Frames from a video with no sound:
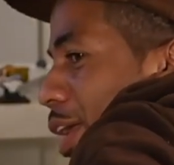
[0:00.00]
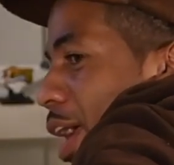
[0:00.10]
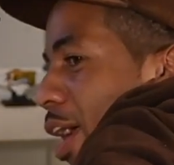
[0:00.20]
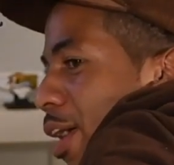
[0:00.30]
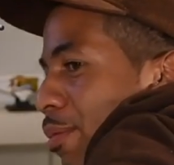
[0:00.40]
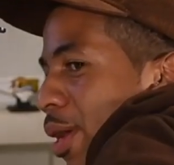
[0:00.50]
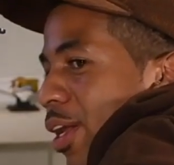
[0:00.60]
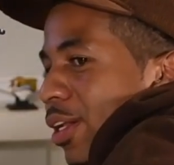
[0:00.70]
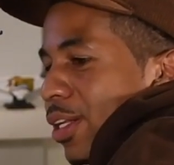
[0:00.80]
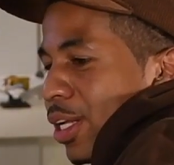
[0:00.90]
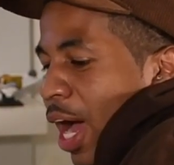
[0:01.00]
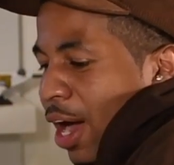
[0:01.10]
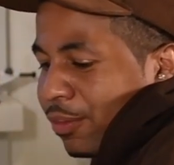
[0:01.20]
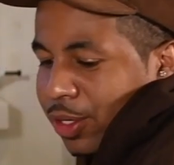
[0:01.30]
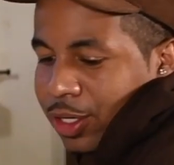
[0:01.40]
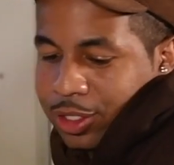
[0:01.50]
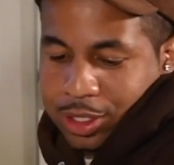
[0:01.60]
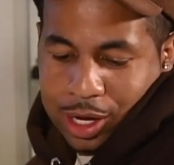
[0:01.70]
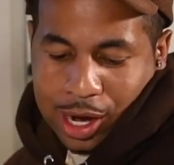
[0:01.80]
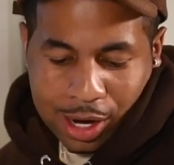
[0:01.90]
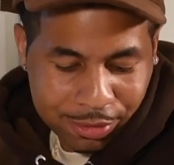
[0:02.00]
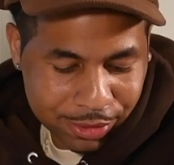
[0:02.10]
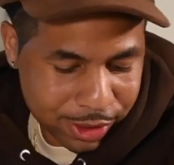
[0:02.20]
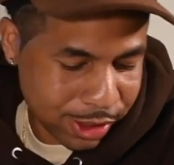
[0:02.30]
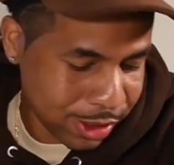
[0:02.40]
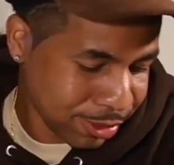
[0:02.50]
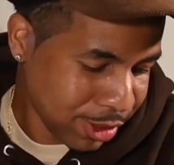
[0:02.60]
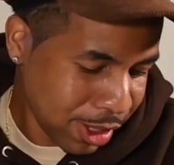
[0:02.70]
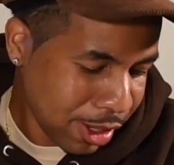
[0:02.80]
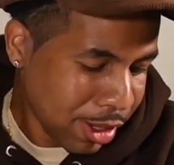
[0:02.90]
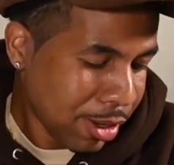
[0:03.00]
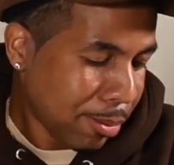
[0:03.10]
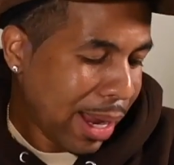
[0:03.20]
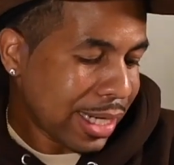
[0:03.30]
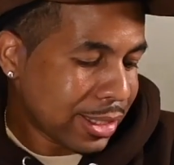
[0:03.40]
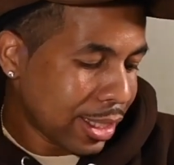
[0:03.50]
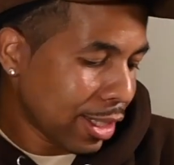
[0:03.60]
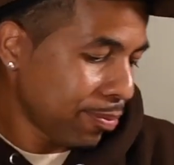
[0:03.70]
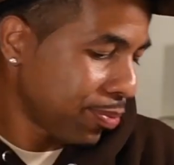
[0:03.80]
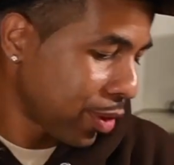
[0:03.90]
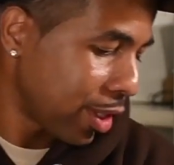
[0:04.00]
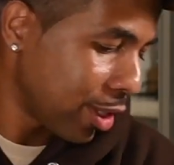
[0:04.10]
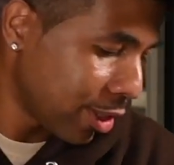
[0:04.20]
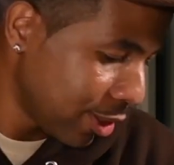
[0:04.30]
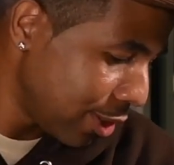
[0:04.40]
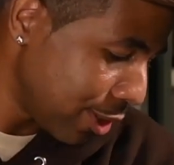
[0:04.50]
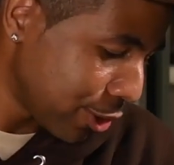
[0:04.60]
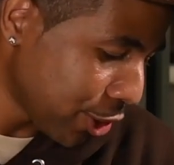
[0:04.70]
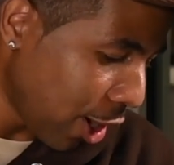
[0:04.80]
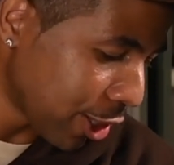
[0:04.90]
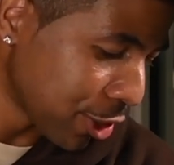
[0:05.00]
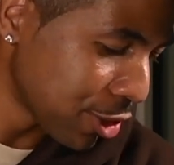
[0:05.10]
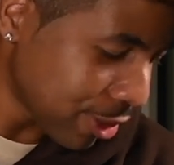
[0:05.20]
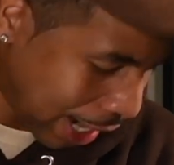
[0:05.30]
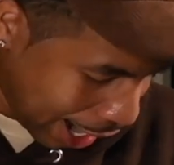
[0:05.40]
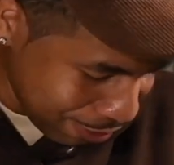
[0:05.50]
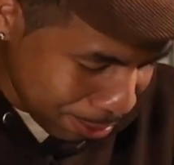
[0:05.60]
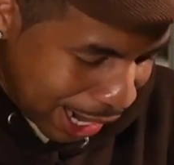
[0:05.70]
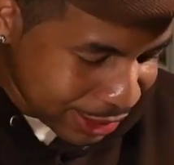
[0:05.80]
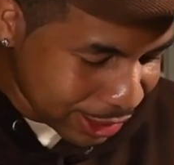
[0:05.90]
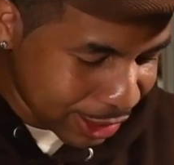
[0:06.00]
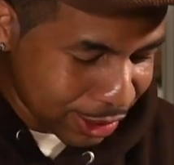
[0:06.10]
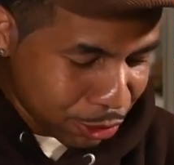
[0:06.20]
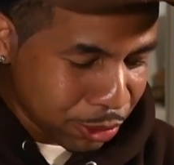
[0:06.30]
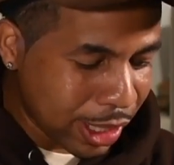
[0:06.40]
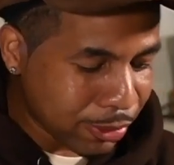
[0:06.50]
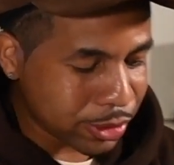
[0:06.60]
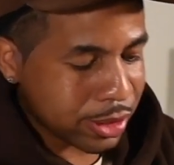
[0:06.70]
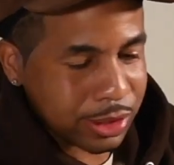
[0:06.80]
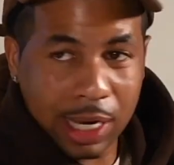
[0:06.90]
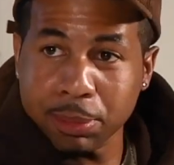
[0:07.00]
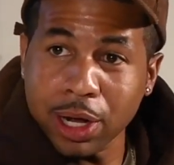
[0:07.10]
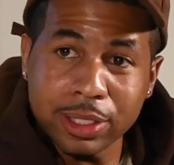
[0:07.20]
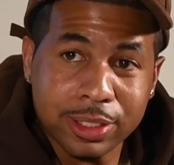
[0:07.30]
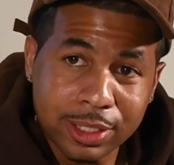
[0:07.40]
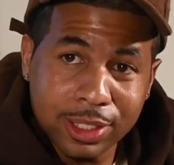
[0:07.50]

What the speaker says: Yeah, man. I have the matching joggers. I have a matching crew neck with the same color.